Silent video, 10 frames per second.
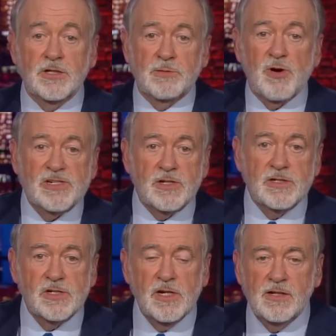to the
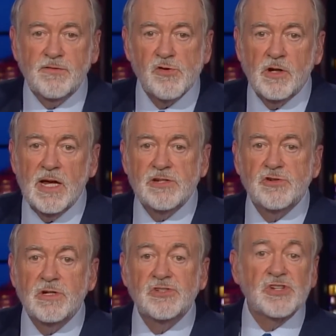president's son for
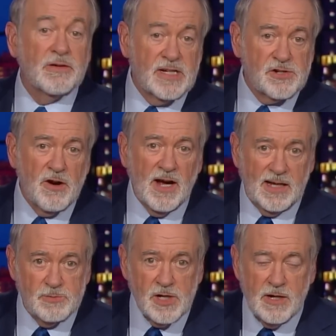alleged serious
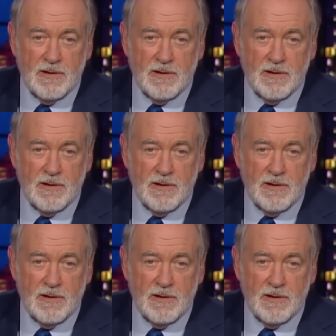crimes.